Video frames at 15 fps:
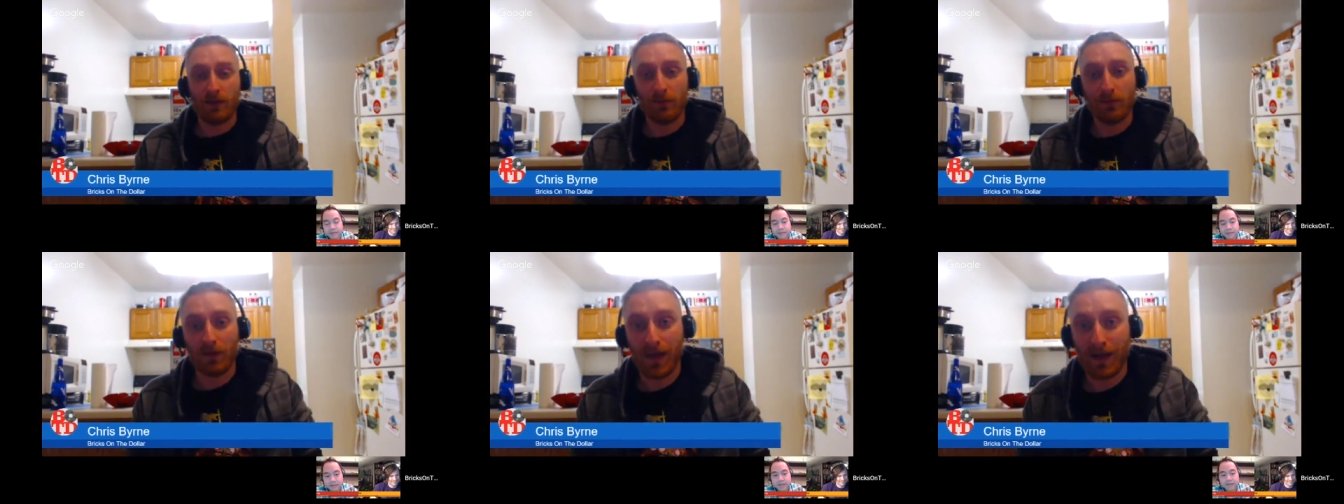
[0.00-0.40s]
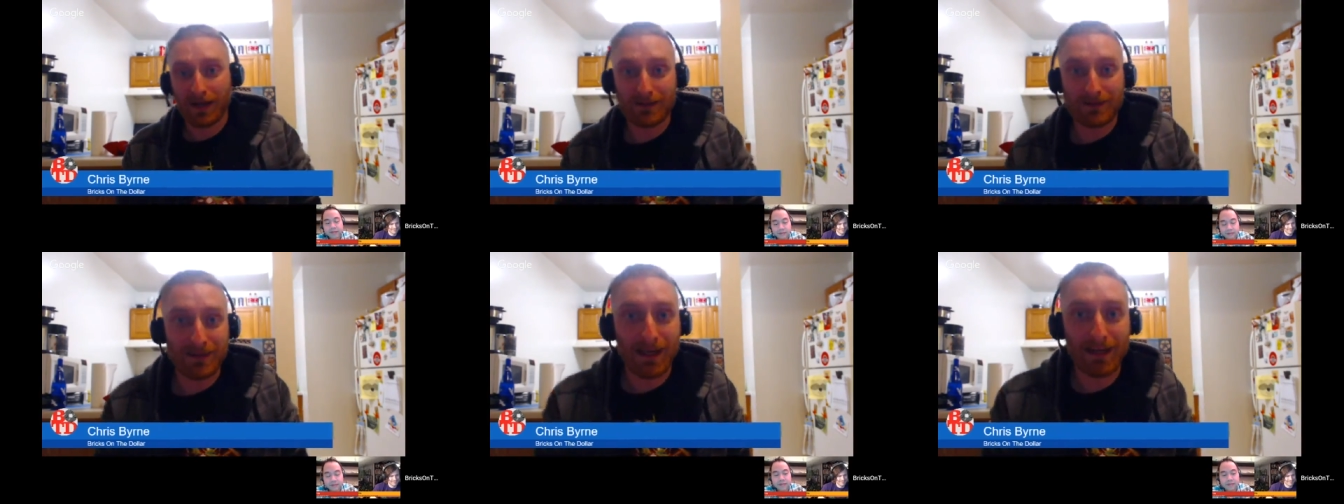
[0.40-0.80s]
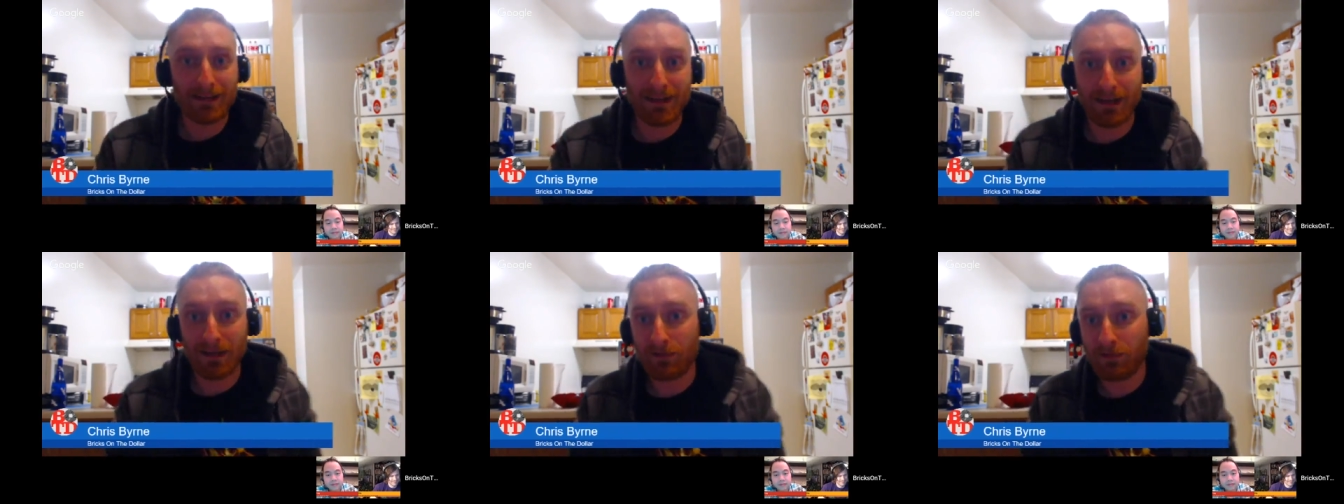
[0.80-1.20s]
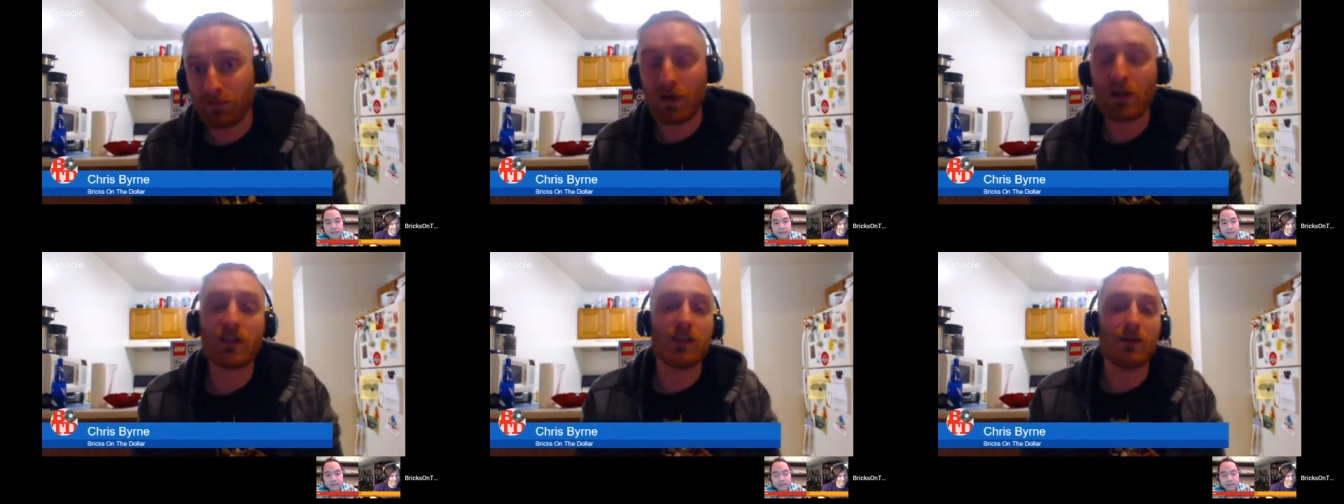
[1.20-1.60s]
black Technic
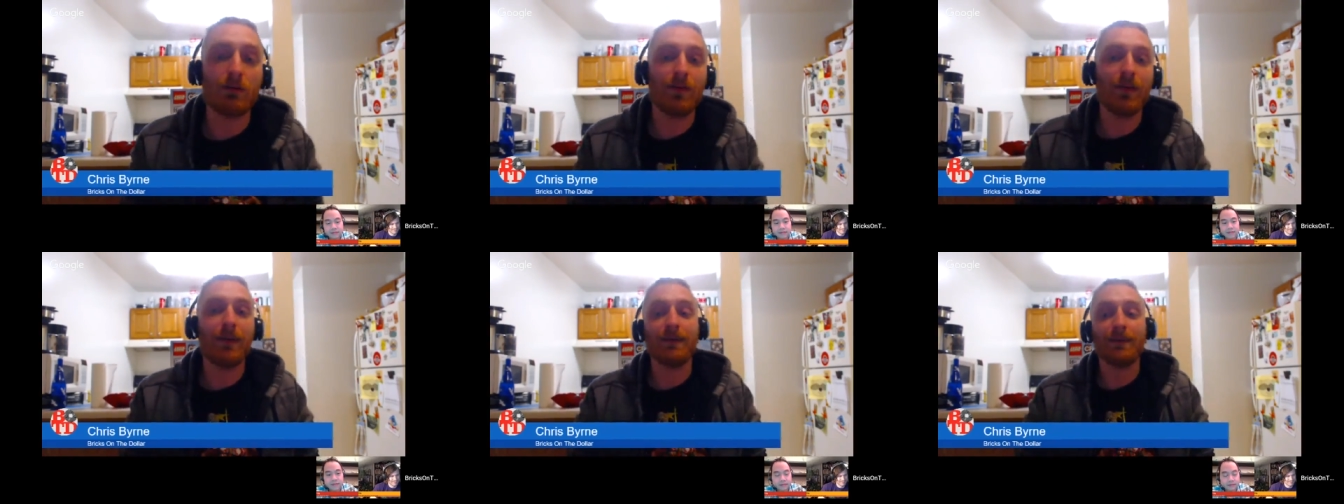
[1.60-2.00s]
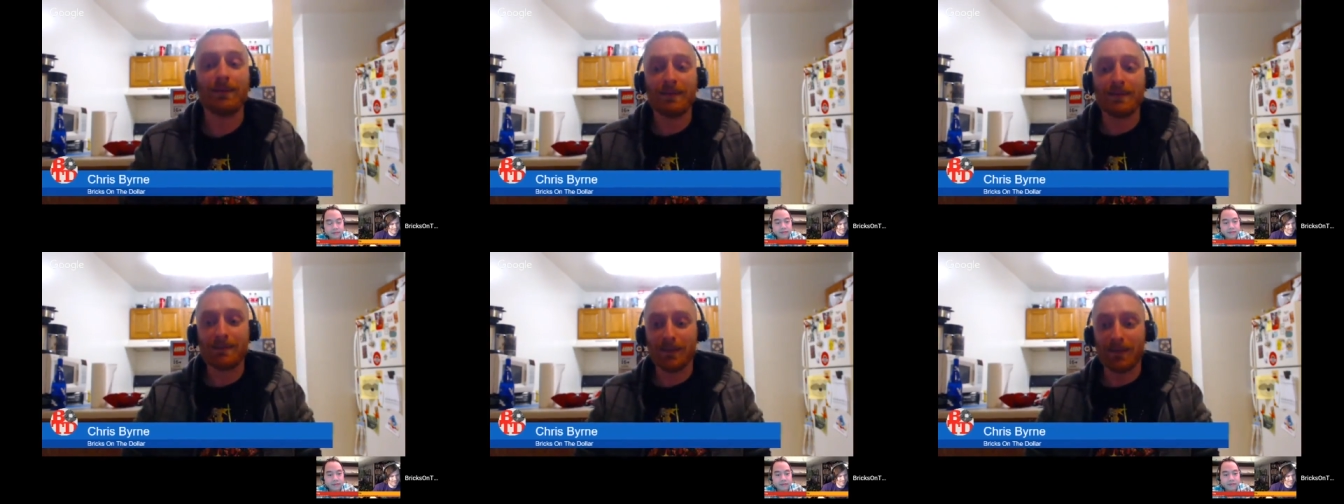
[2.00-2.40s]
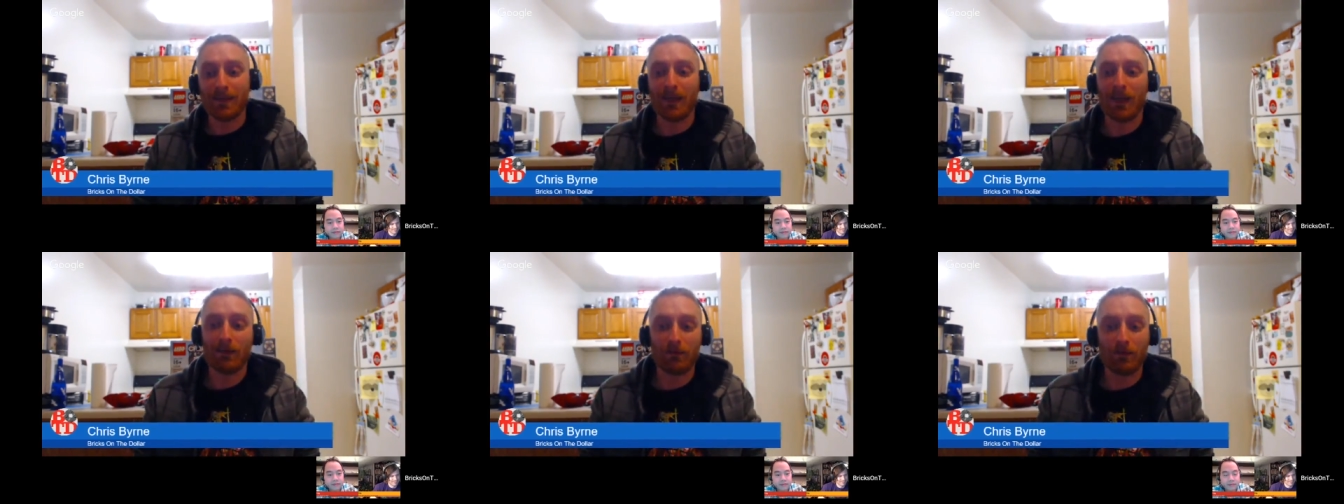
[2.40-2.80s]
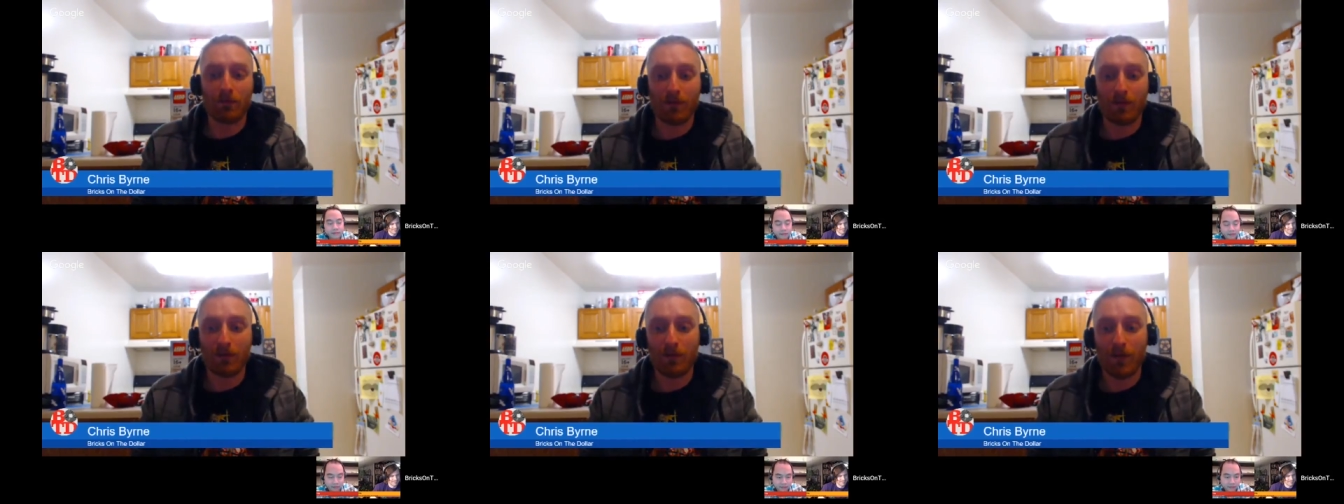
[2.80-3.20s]
friction pins in every
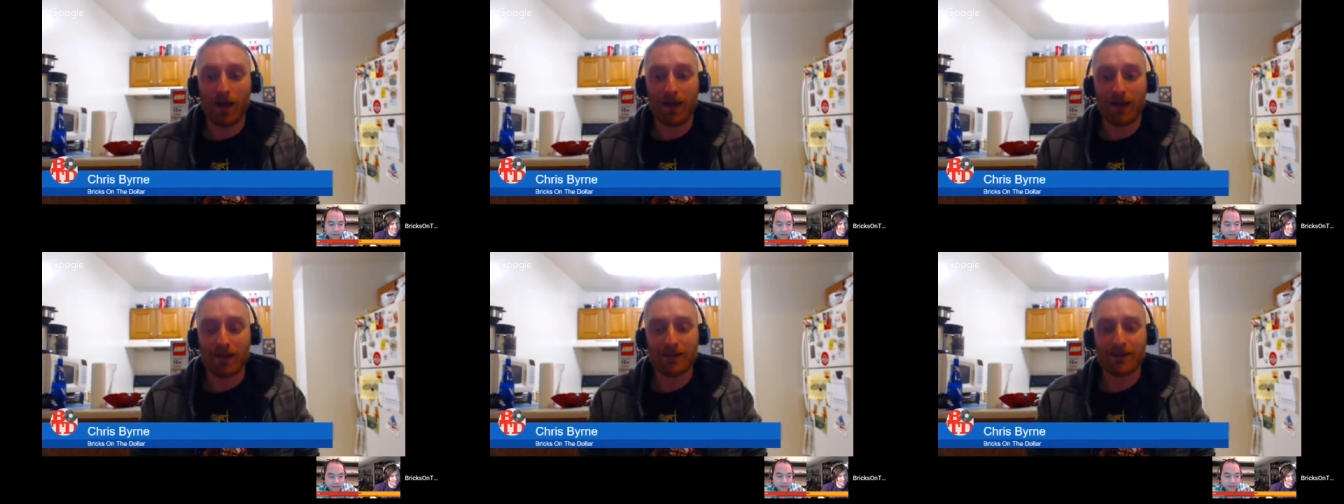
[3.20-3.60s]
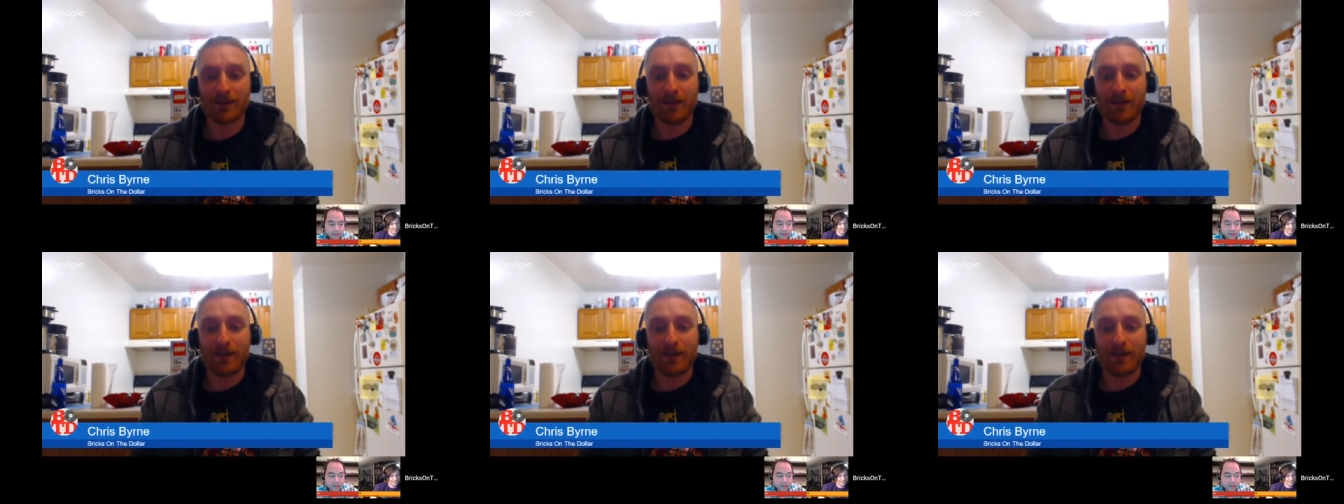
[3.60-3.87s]
one of the bags.